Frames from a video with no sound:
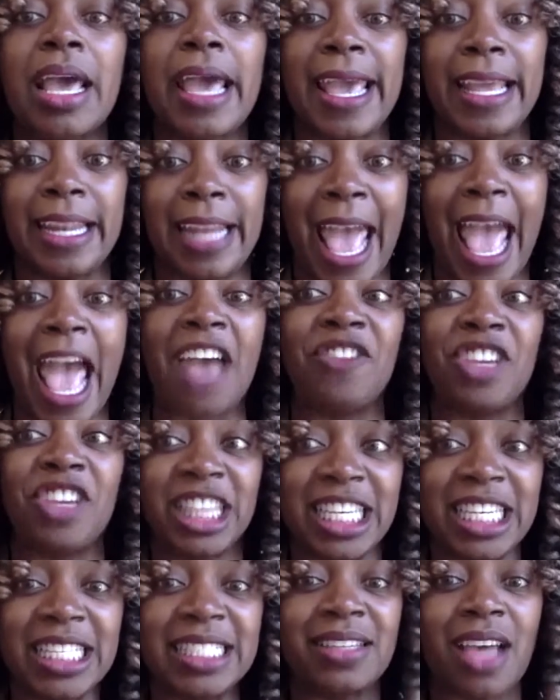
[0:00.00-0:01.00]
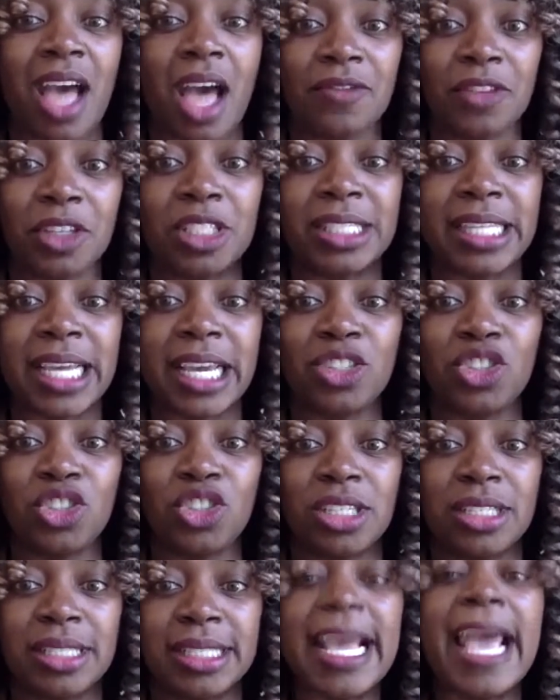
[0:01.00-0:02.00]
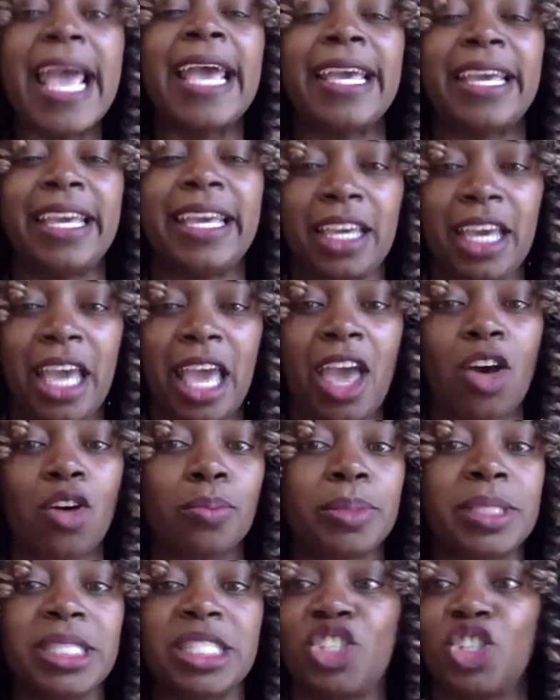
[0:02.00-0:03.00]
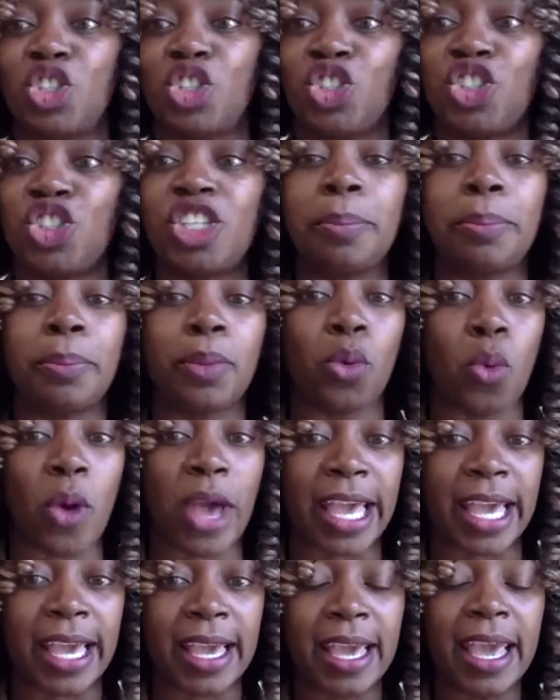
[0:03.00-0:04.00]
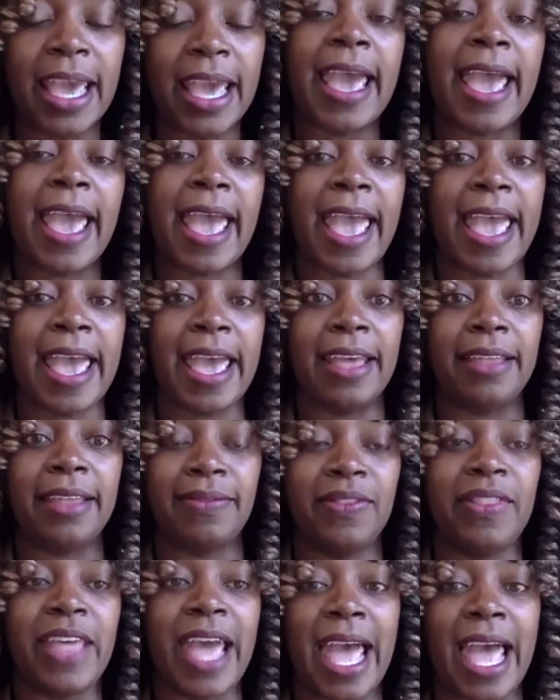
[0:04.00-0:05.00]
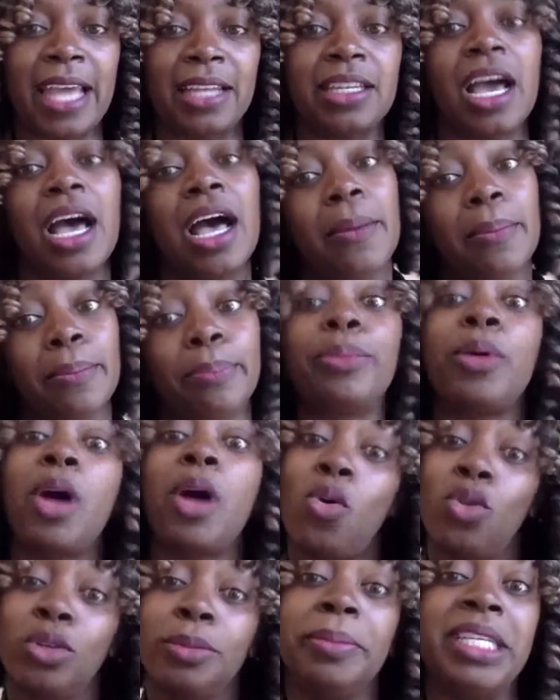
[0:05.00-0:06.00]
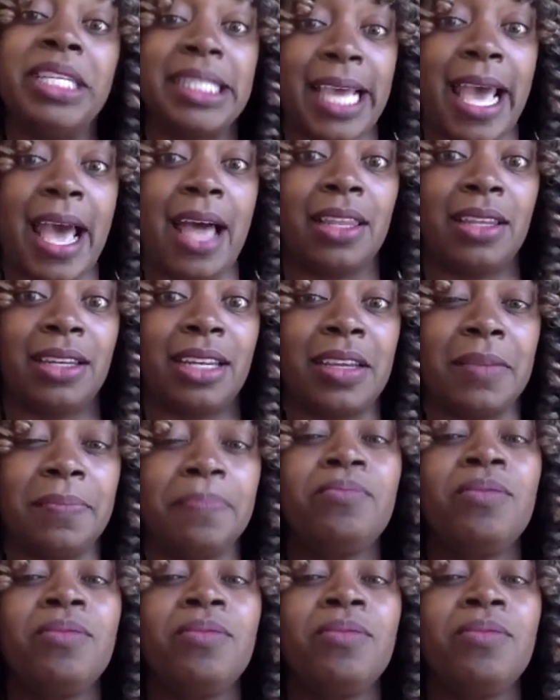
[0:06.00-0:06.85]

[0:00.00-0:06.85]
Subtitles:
and having these conversations, it helps to chip away at that old mentality.